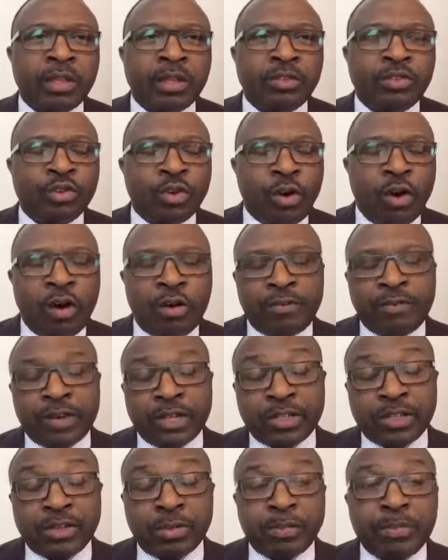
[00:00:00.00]
to offer
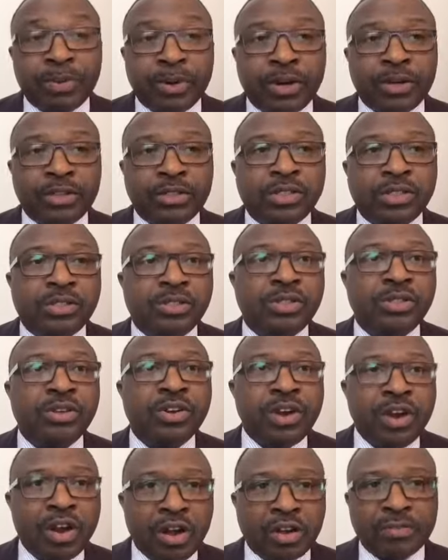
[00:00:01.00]
support to
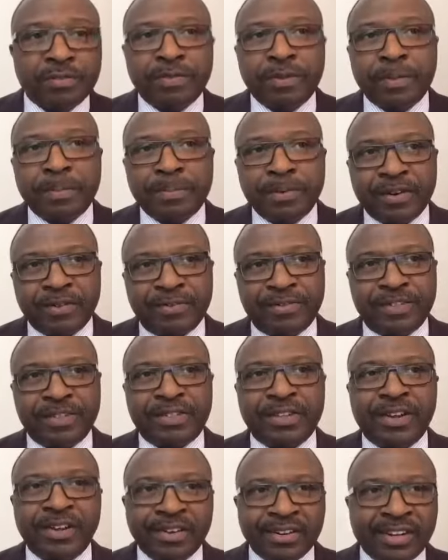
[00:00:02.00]
not-for-profit
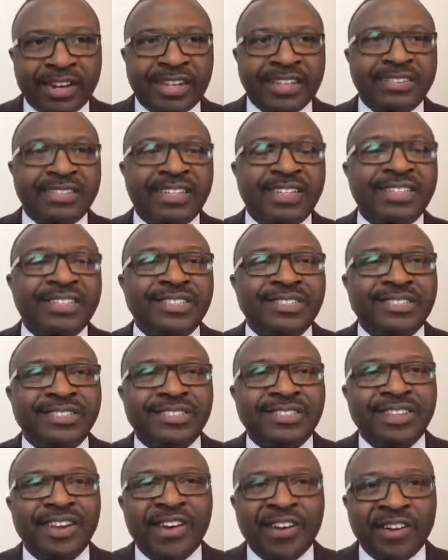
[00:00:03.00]

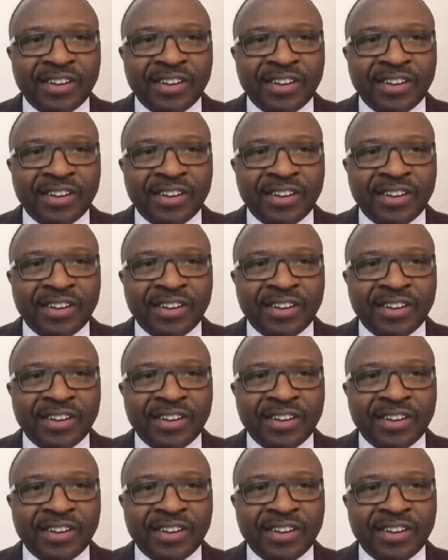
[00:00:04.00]
organizations